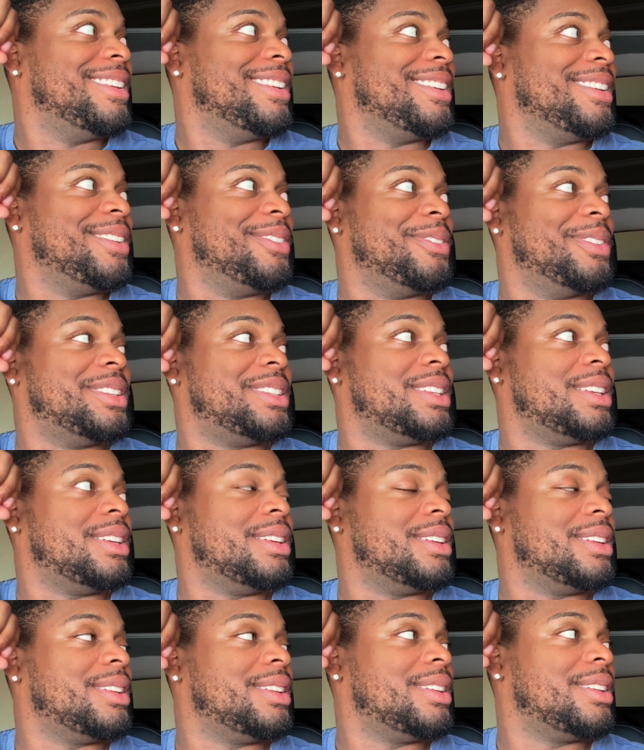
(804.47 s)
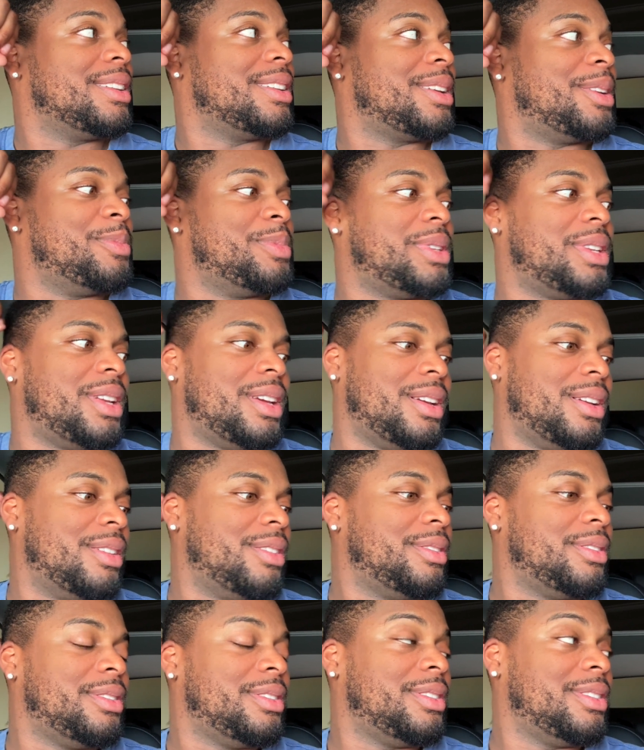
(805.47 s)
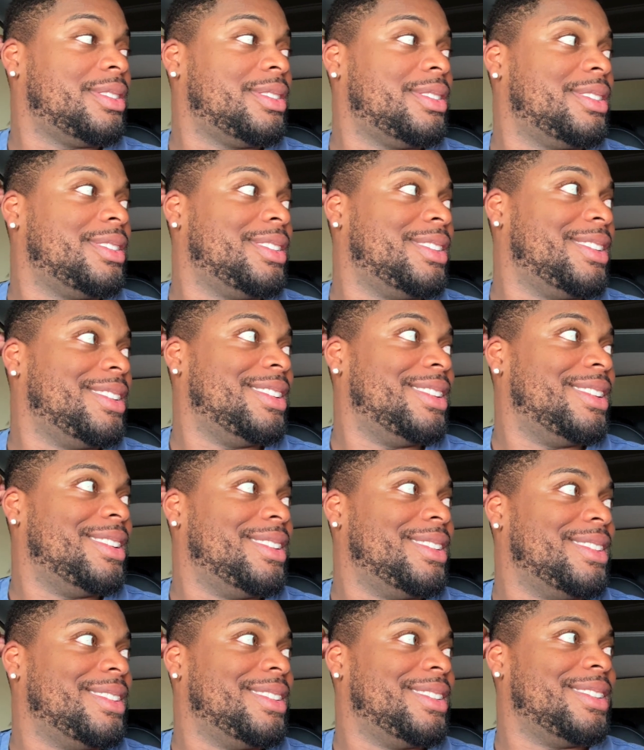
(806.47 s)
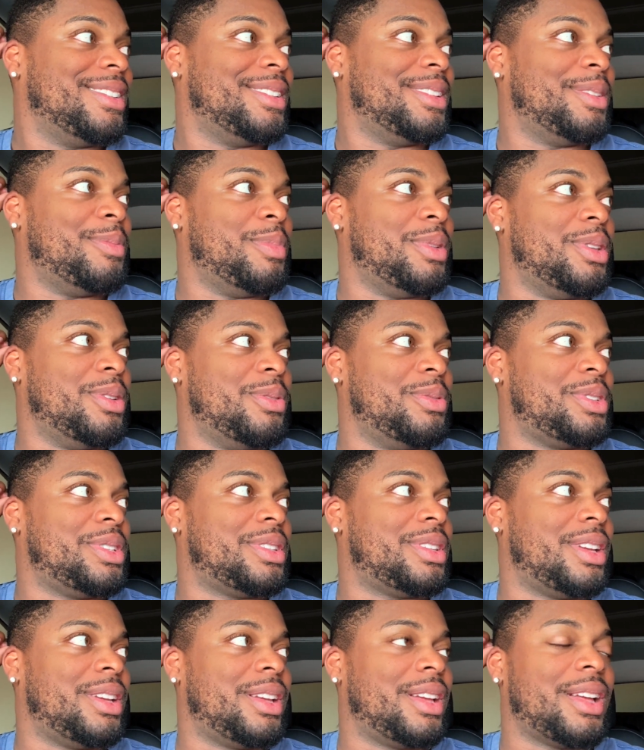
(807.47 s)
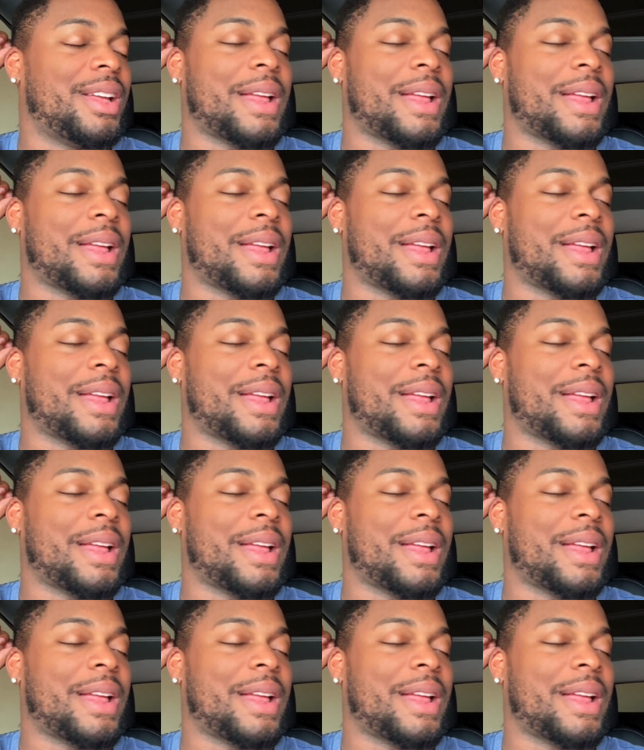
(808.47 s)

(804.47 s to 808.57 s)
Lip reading: You wanna see it? Come sit down. Let me know what you think.